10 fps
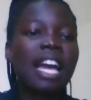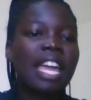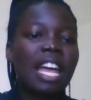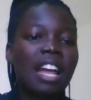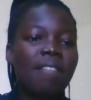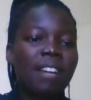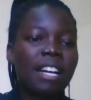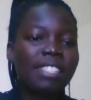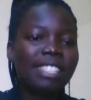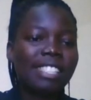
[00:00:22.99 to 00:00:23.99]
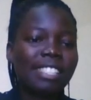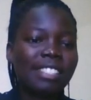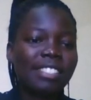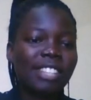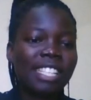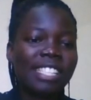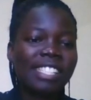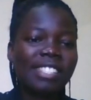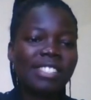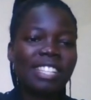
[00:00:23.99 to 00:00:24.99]
I have
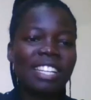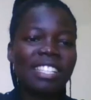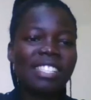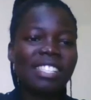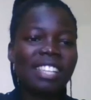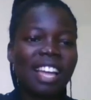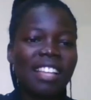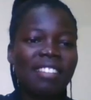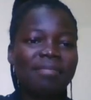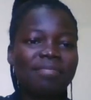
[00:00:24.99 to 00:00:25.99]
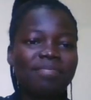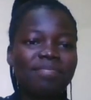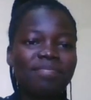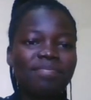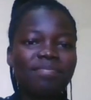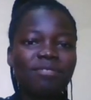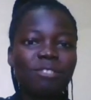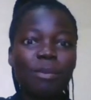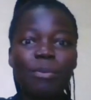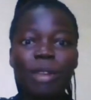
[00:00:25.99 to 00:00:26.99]
20 students
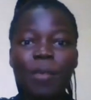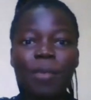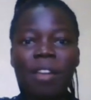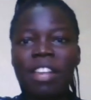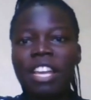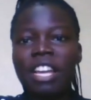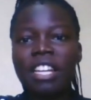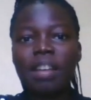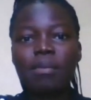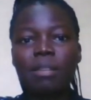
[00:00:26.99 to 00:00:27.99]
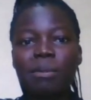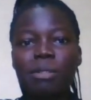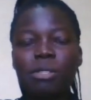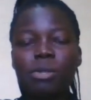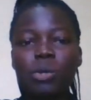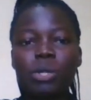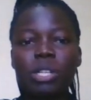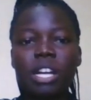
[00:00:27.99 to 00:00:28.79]
for primary and I'm supposed to